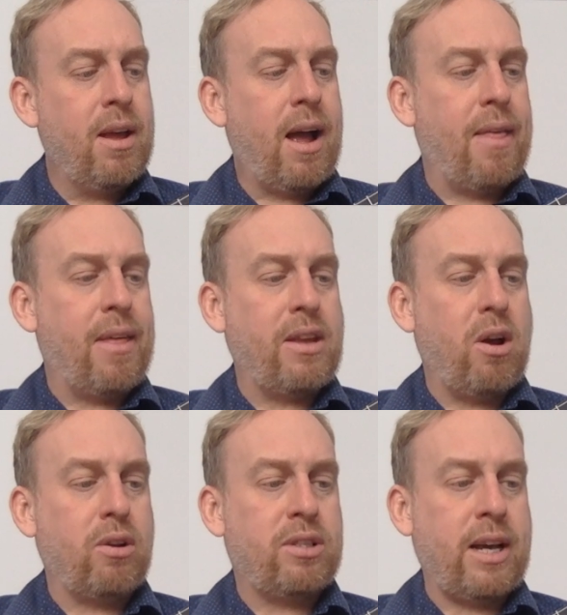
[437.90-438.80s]
and then
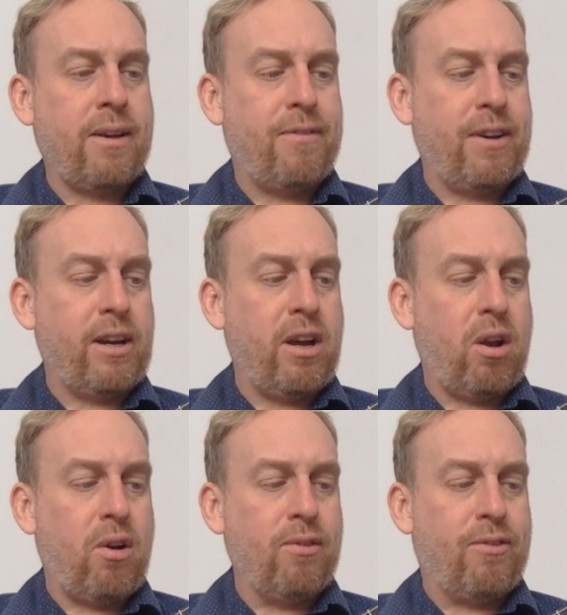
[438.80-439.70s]
your second finger, your
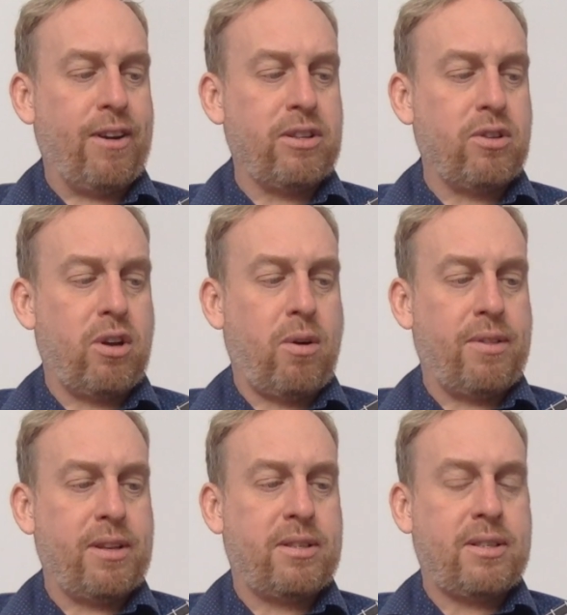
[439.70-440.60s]
long finger, is going to go on
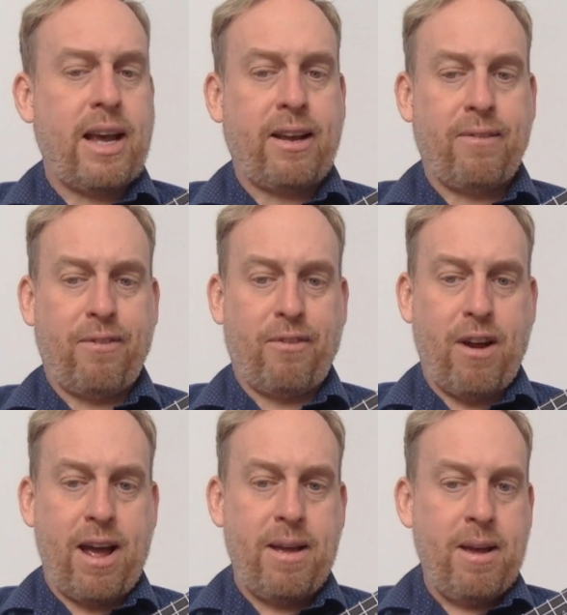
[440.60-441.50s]
the 2nd
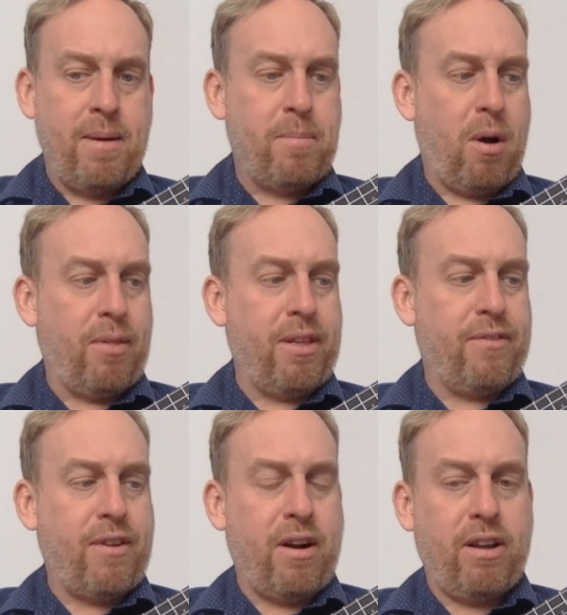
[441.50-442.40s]
fret, but on the
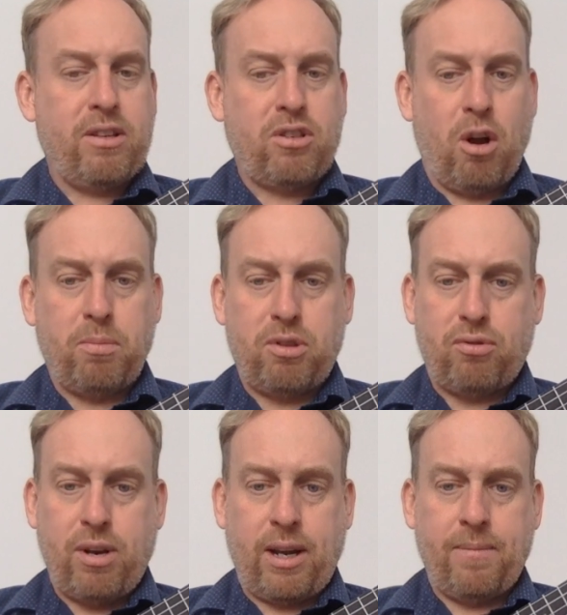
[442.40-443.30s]
very top
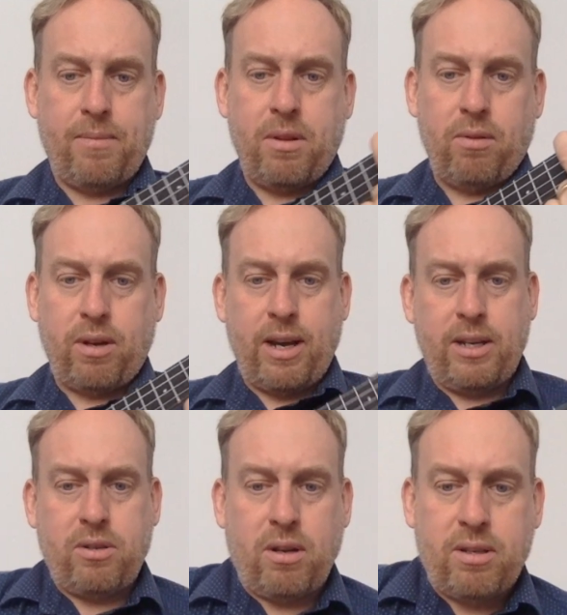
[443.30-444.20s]
string. Okay,
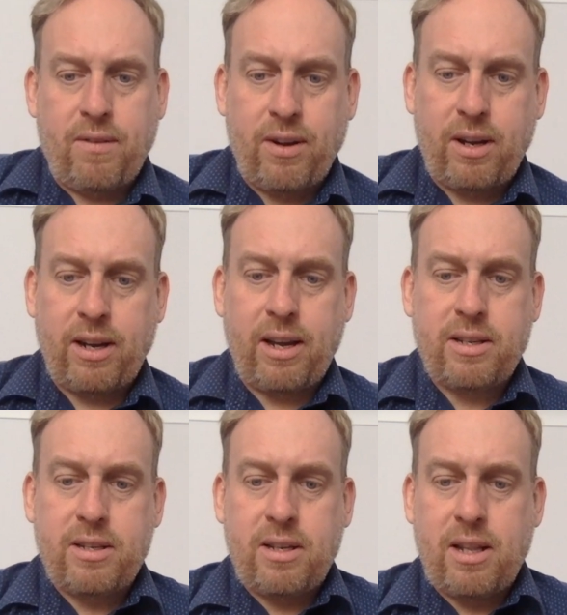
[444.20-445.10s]
so I'll see if I can get you
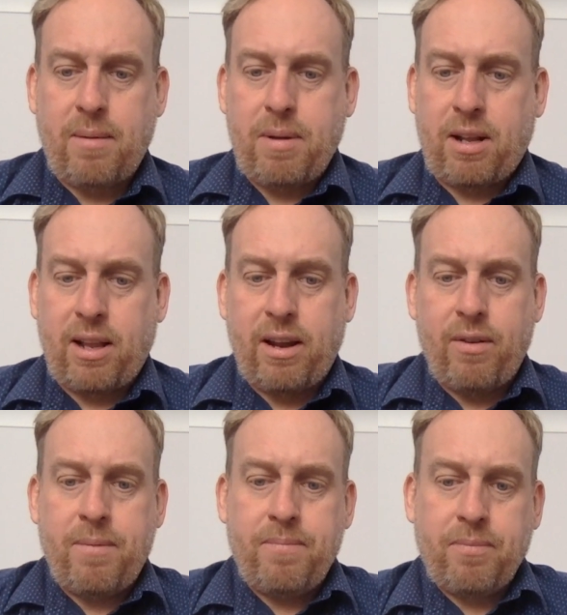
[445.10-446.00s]
to see that a bit
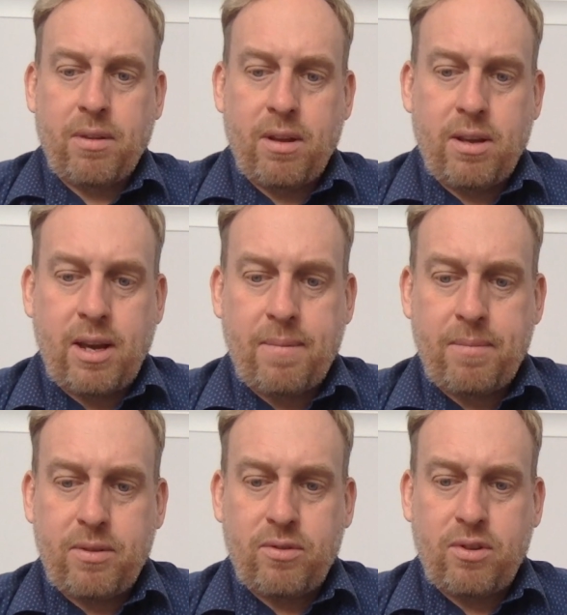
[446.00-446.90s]
clearer. Yeah,
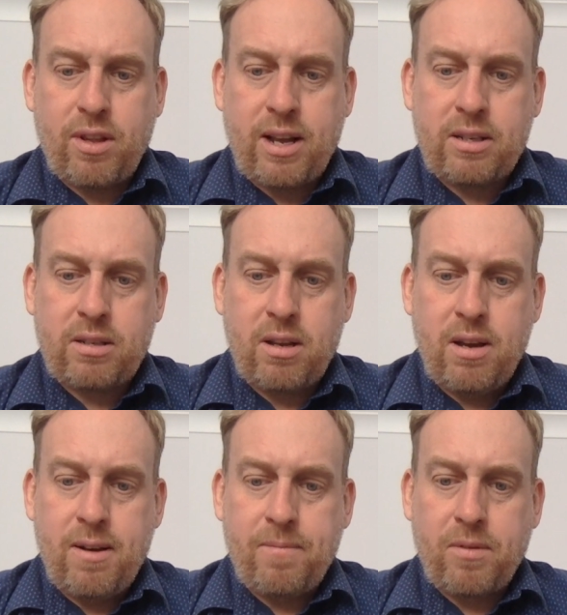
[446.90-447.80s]
so that's
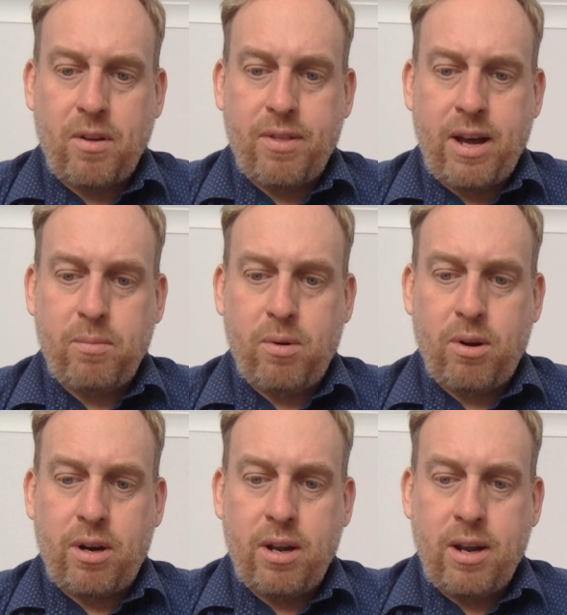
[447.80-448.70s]
on that
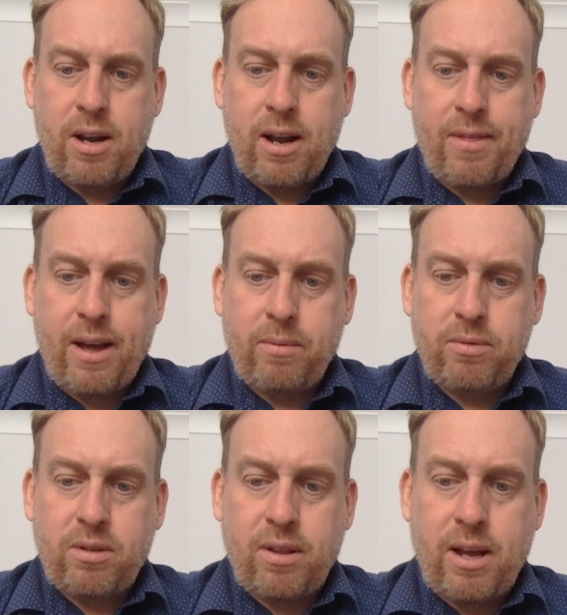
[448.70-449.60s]
one, and that
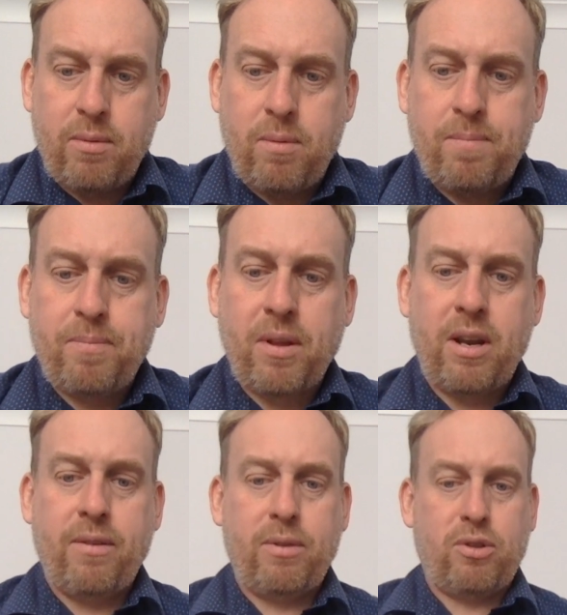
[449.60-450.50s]
one's on that one,
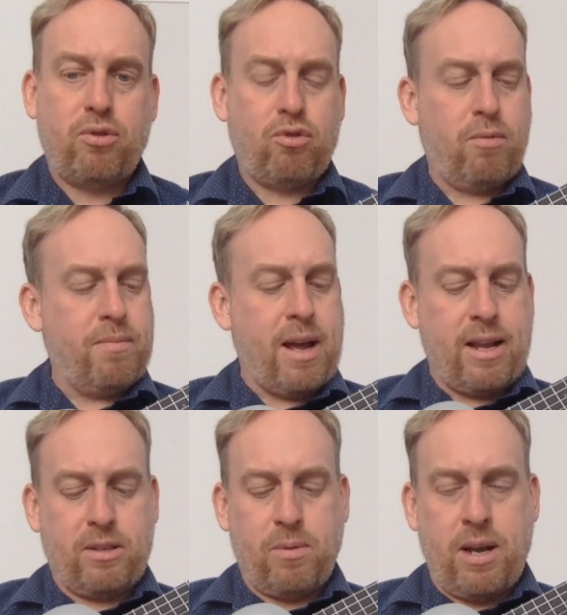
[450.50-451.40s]
and then we'll strum that
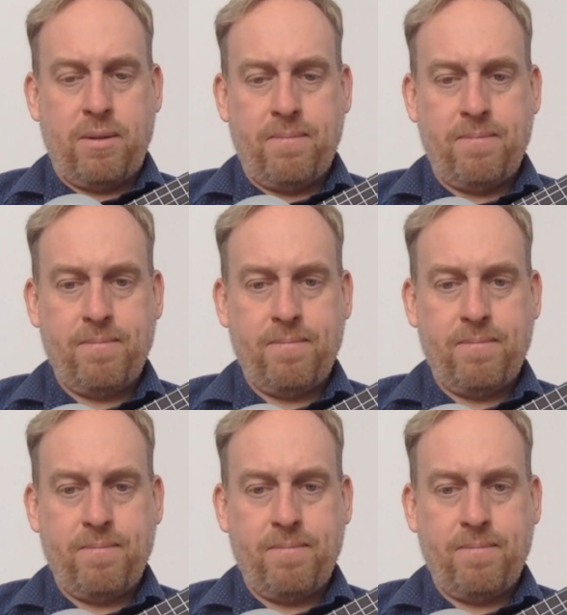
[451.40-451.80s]
as well.